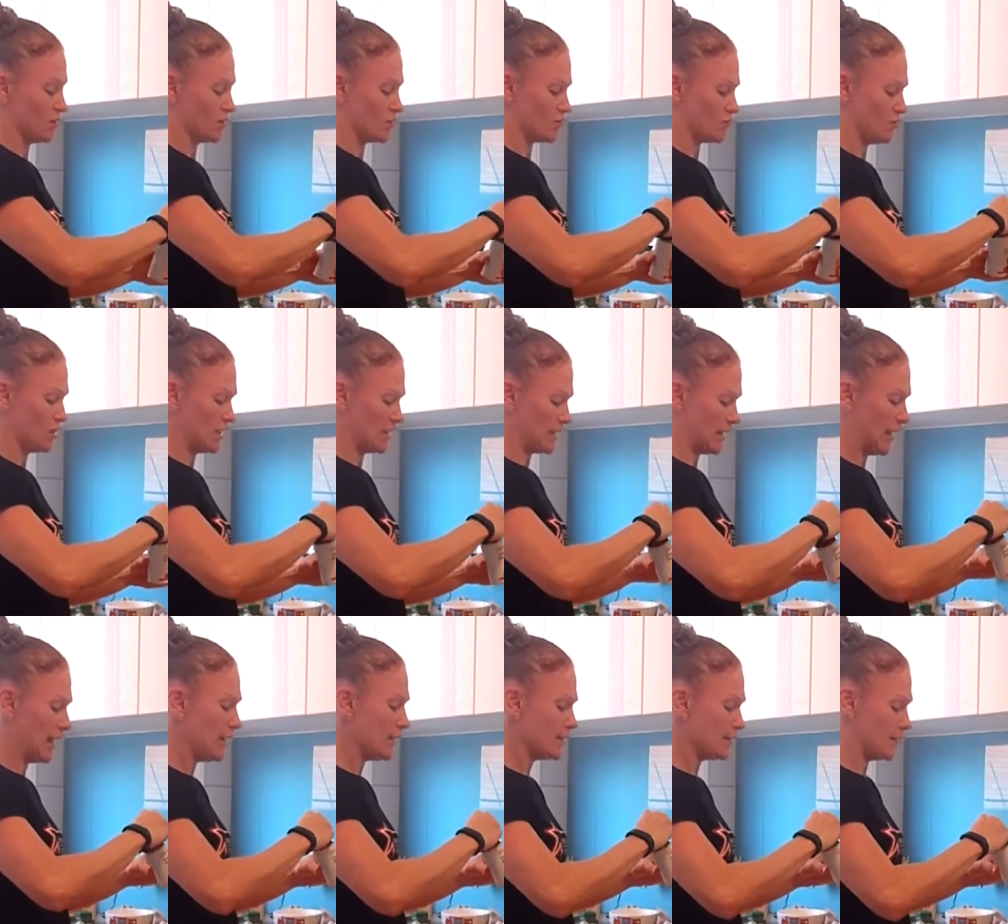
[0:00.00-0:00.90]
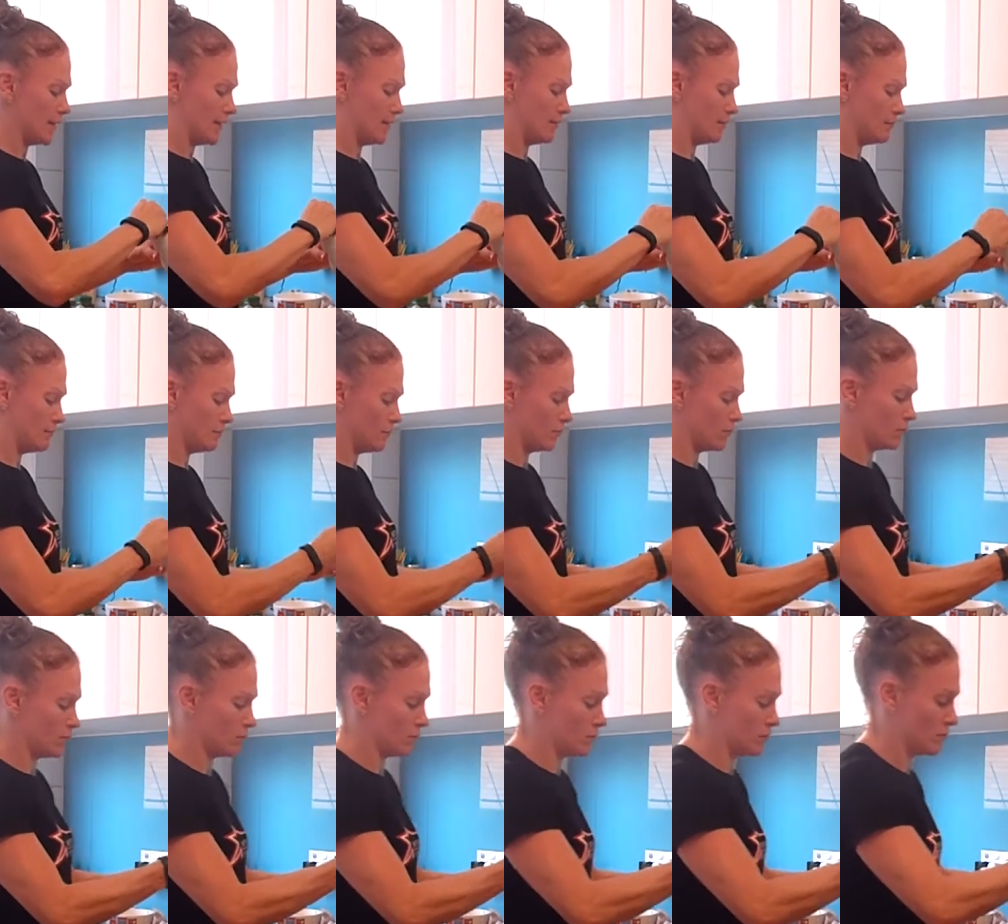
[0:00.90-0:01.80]
it's really tasty.
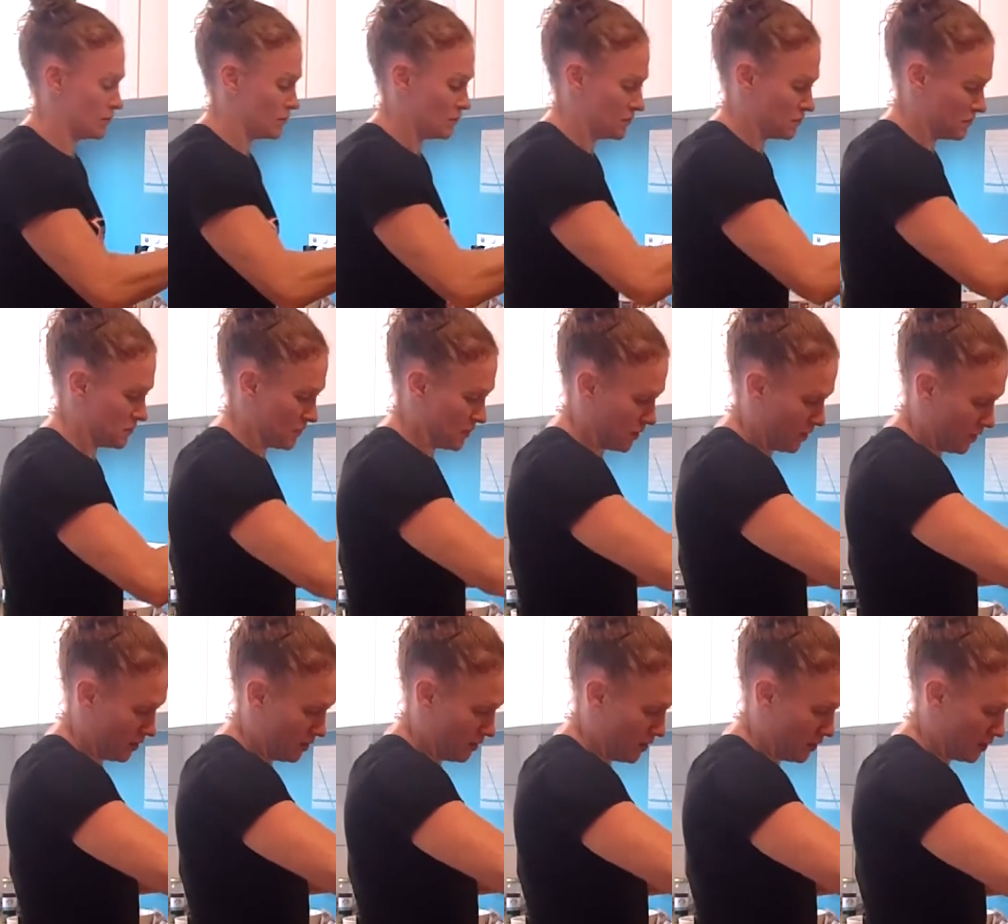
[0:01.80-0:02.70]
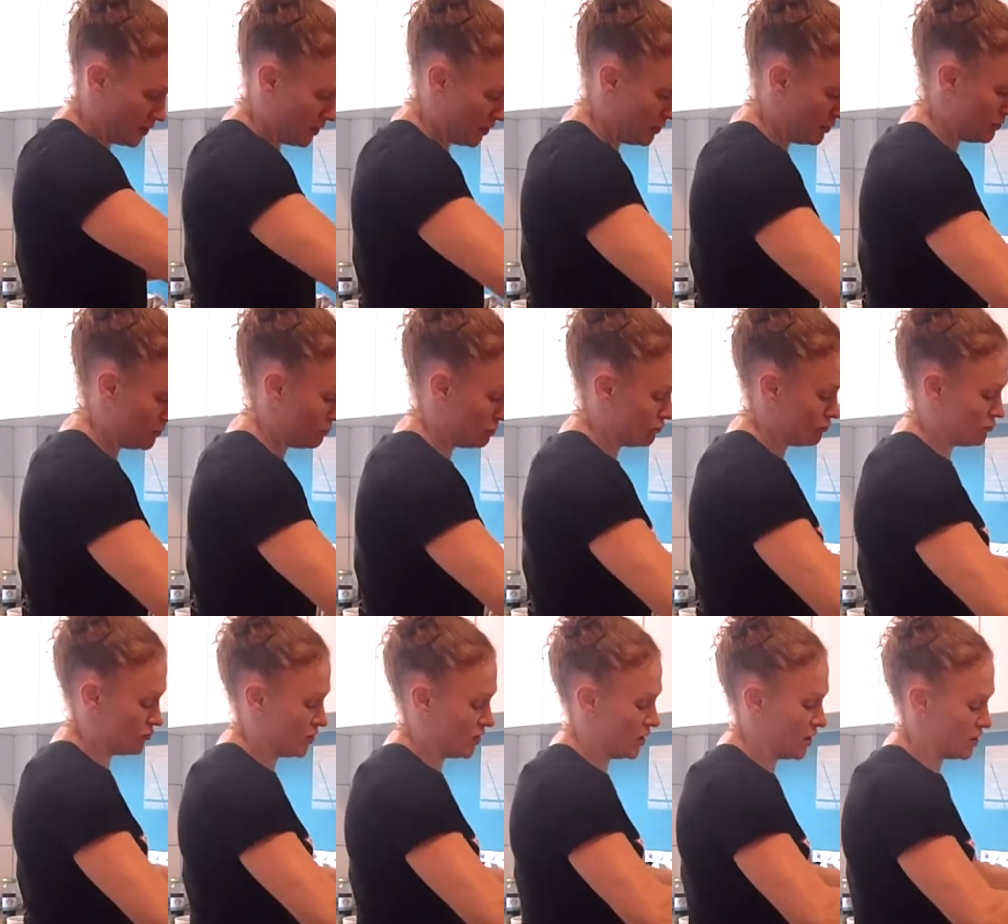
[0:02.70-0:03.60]
It's like a nice
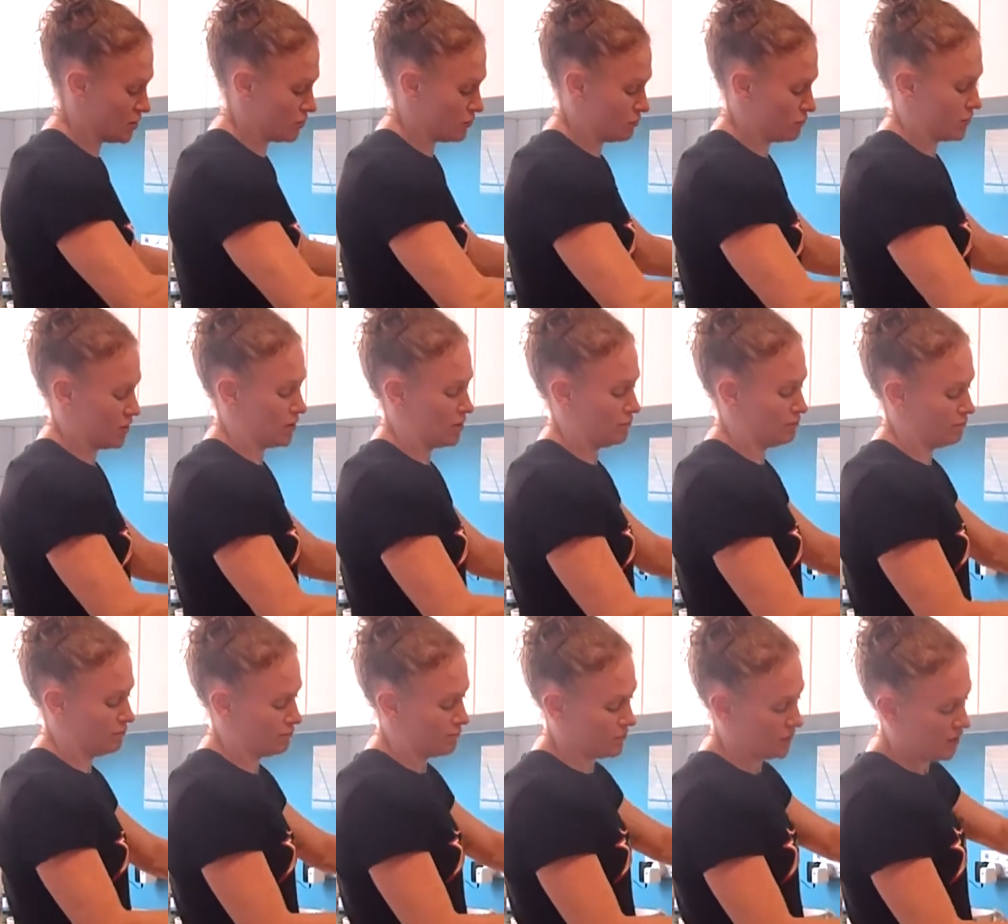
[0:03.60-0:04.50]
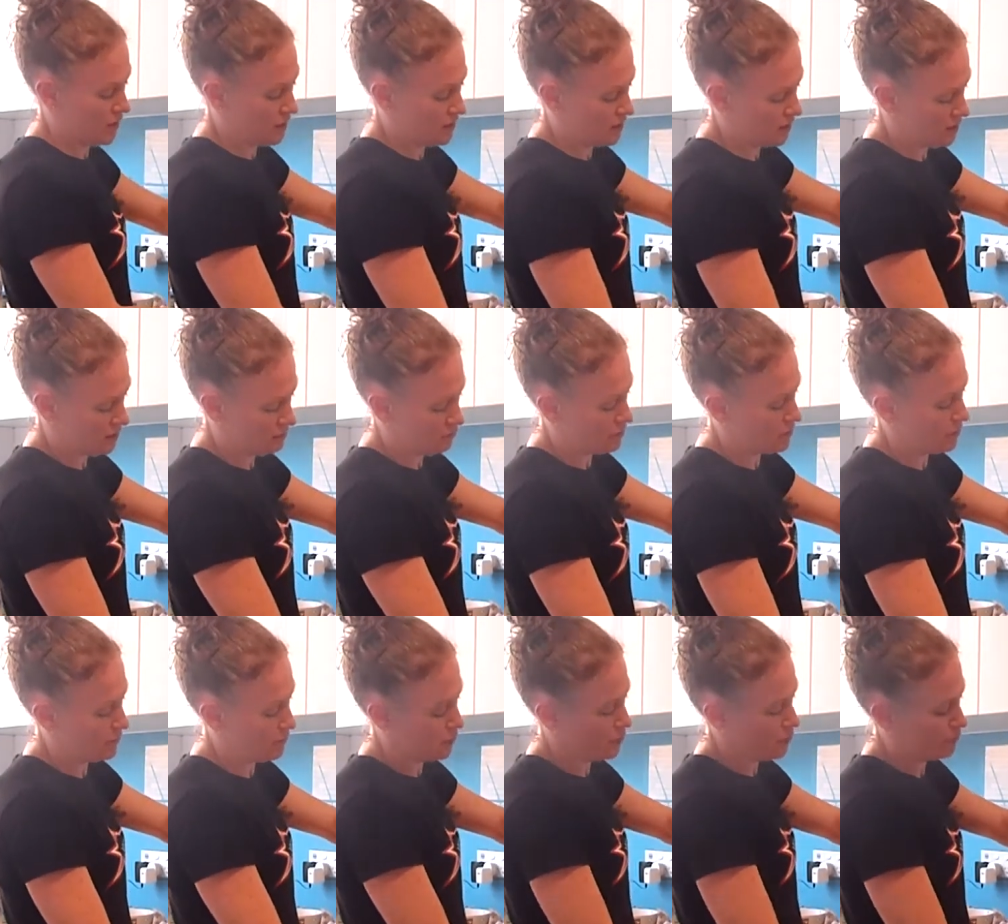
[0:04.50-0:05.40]
little, easy,
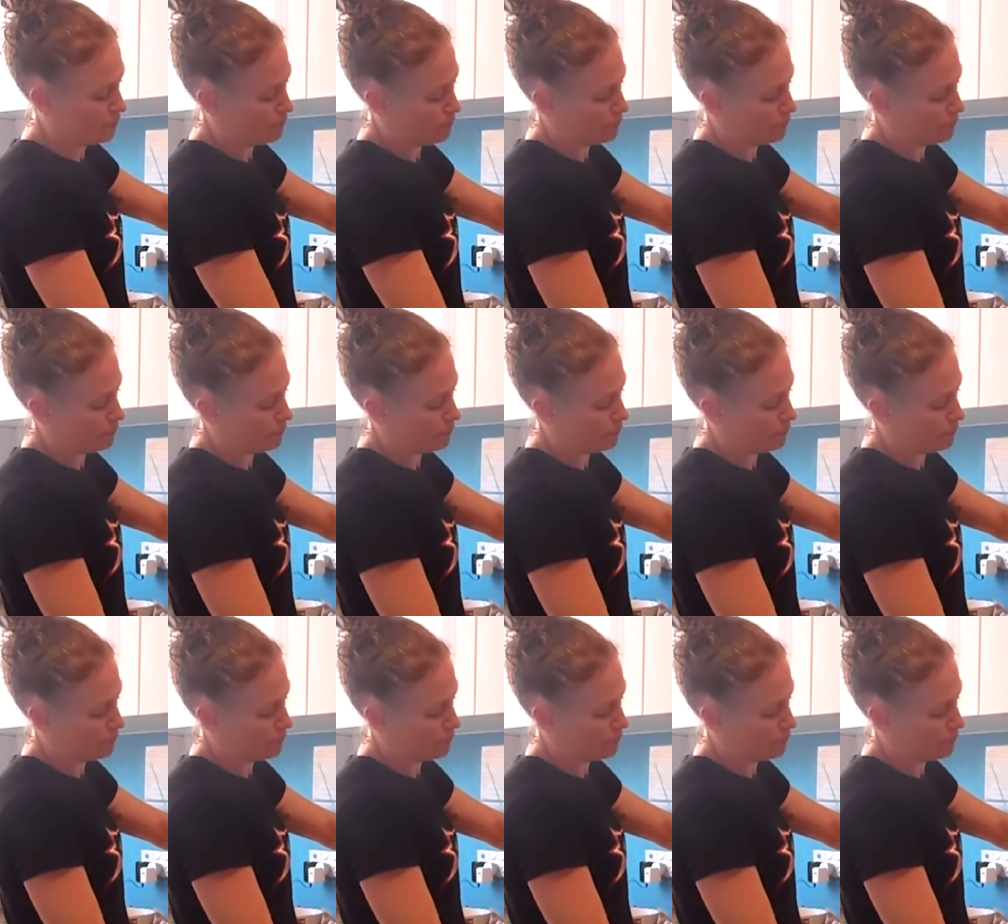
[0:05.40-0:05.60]
simple